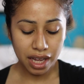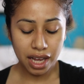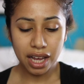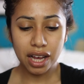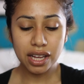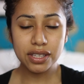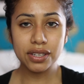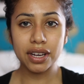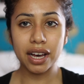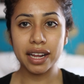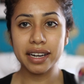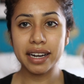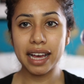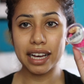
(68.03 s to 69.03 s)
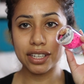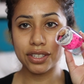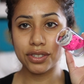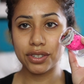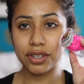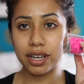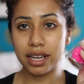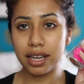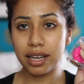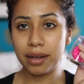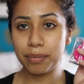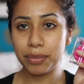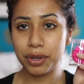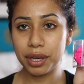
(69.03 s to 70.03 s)
I also got an
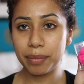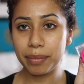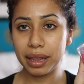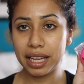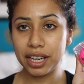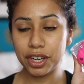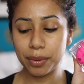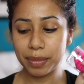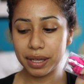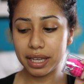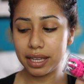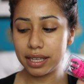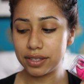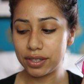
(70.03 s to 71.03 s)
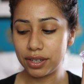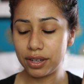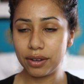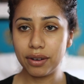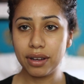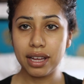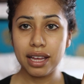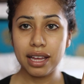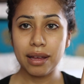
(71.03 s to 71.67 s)
extra beauty blender because, you know,